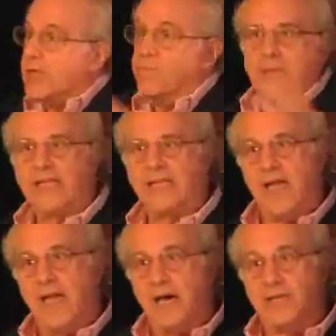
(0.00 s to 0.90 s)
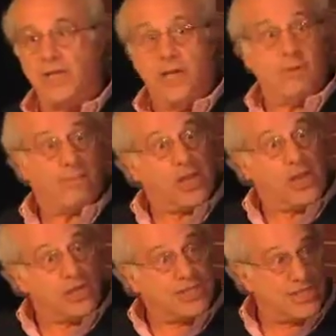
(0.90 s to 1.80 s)
complete chaos. But
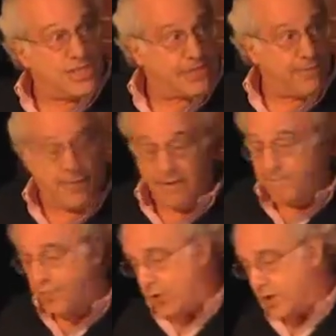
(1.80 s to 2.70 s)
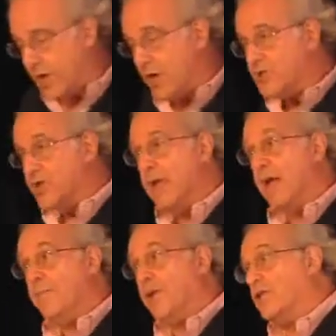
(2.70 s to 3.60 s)
because this is an important country,
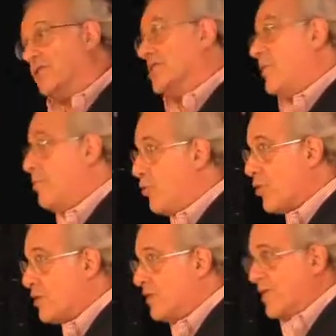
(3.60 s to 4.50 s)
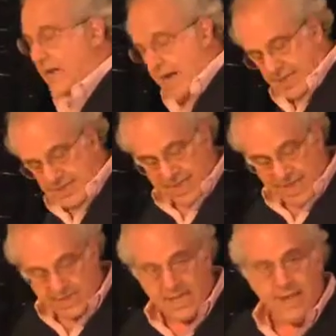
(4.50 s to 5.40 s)
because it's on the border of the United
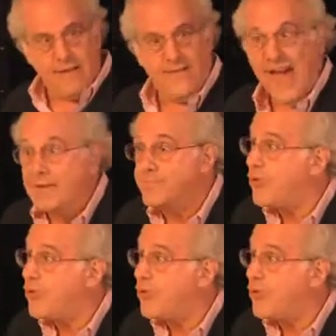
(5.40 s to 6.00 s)
States, that